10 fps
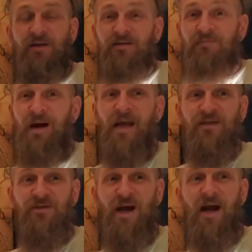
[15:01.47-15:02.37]
to my
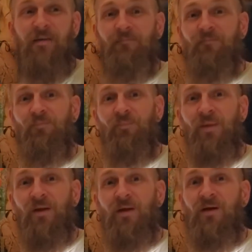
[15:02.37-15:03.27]
tribe,
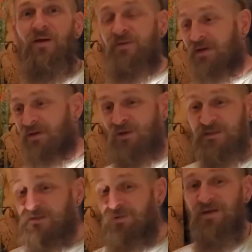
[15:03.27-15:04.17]
the
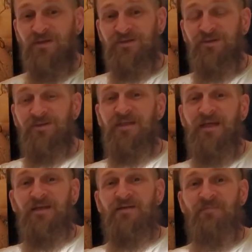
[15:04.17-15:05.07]
closest one
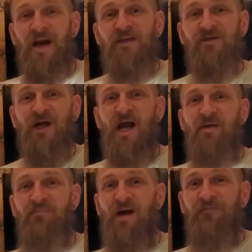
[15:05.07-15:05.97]
associated to my tribe,
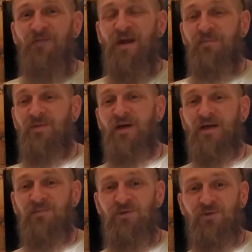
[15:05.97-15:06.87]
my family, my
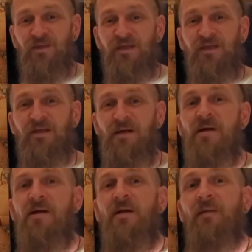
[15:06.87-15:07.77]
community,
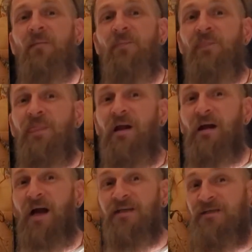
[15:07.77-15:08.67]

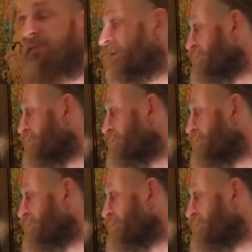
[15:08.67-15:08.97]
and spend